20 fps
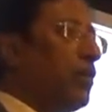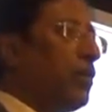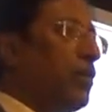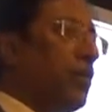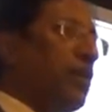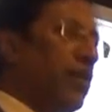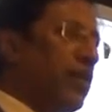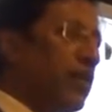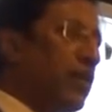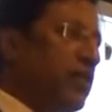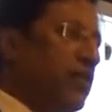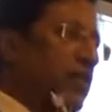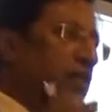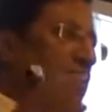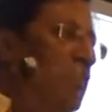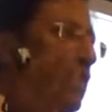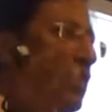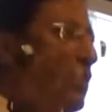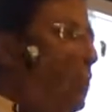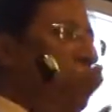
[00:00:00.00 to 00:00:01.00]
Today, Sanjay
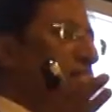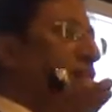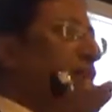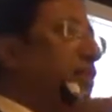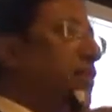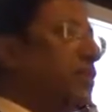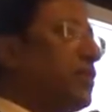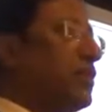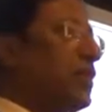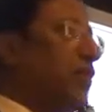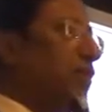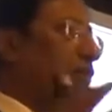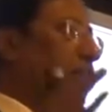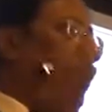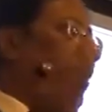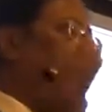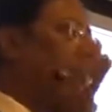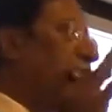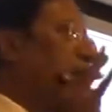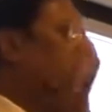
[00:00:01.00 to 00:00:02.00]
Dutt is sent to jail
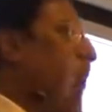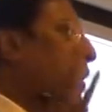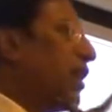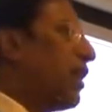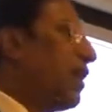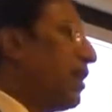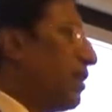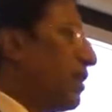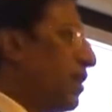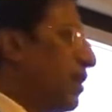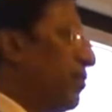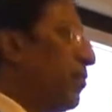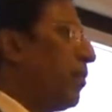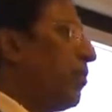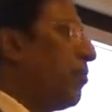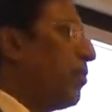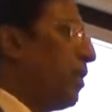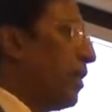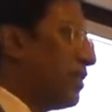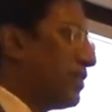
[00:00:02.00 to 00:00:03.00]
for 1993
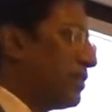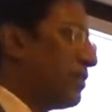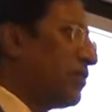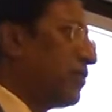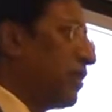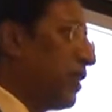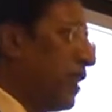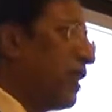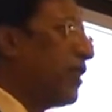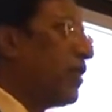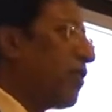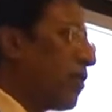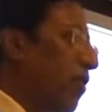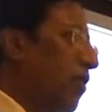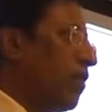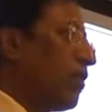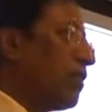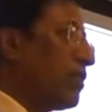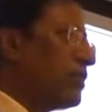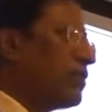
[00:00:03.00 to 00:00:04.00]
offense. Right,
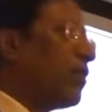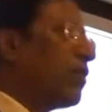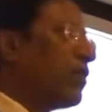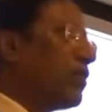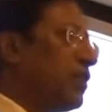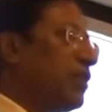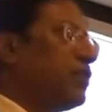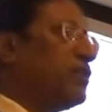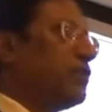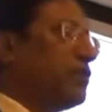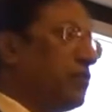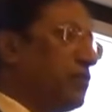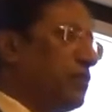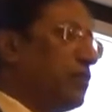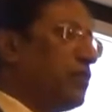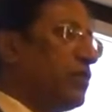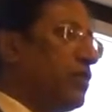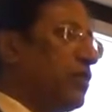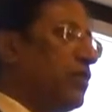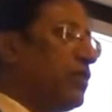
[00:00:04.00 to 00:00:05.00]
wrong is not the issue.
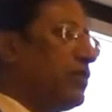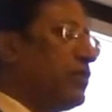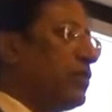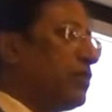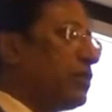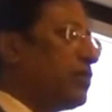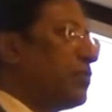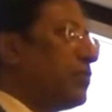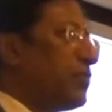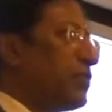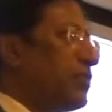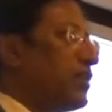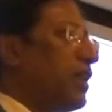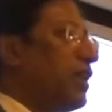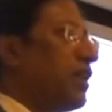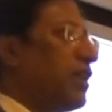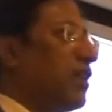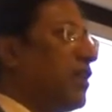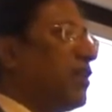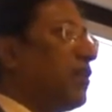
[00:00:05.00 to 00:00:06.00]
The issue is
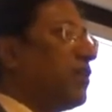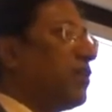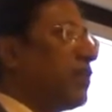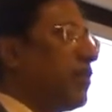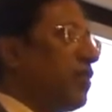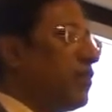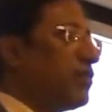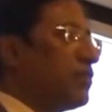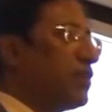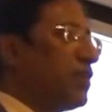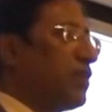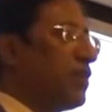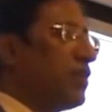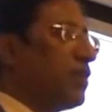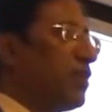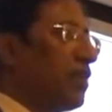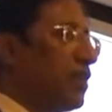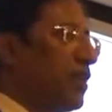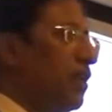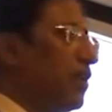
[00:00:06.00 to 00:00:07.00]
sent in
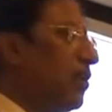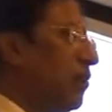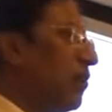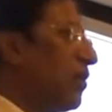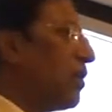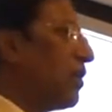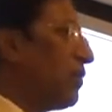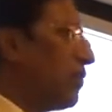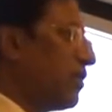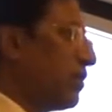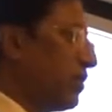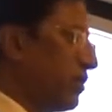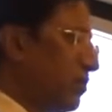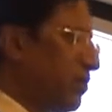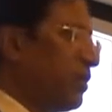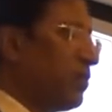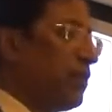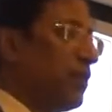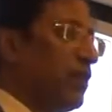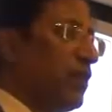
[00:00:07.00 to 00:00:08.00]
2013 or whatever.
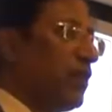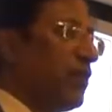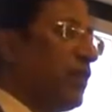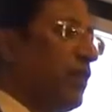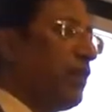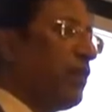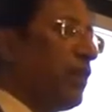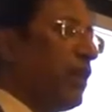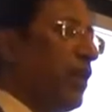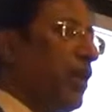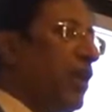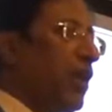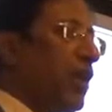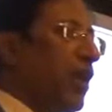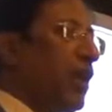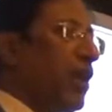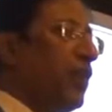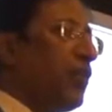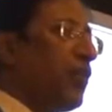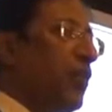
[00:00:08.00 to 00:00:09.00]

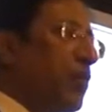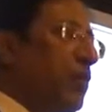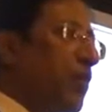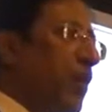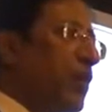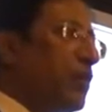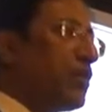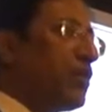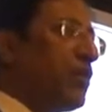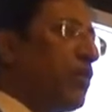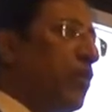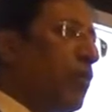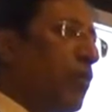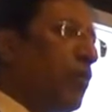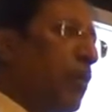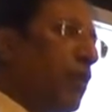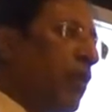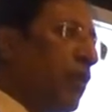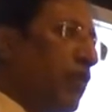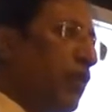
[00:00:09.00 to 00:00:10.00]
So imagine,
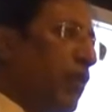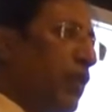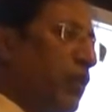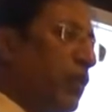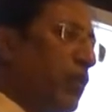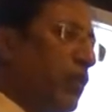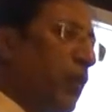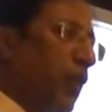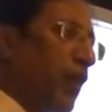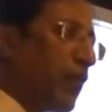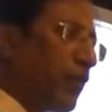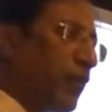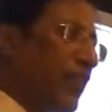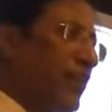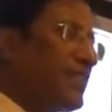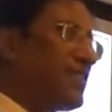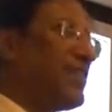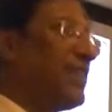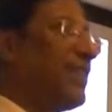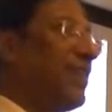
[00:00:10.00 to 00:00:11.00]
only when you are
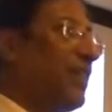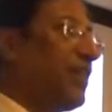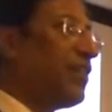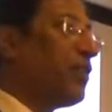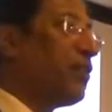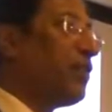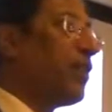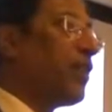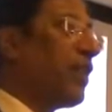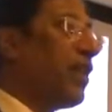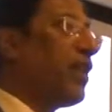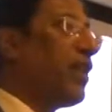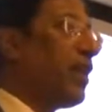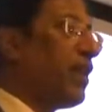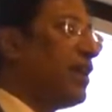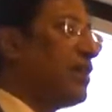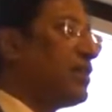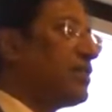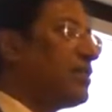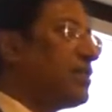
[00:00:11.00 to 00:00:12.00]
facing it, you
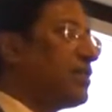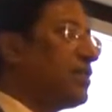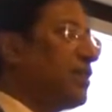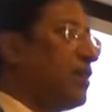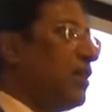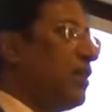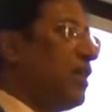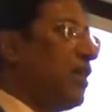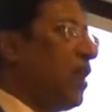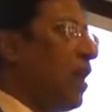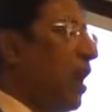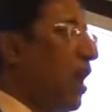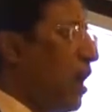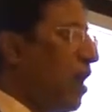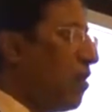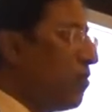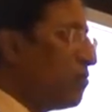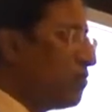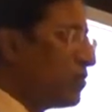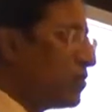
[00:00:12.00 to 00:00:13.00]
realize
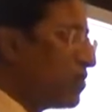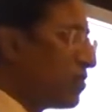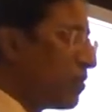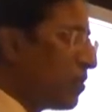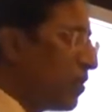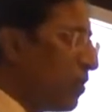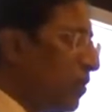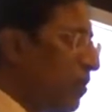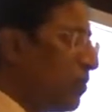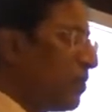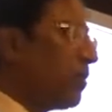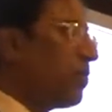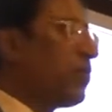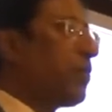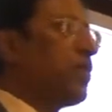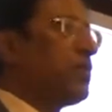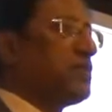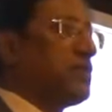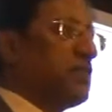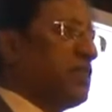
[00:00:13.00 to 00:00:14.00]
how slow the
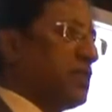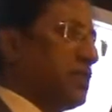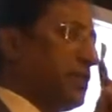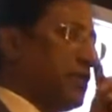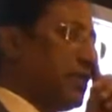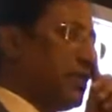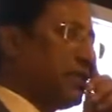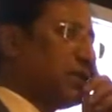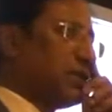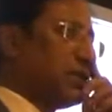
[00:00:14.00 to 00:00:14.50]
process is.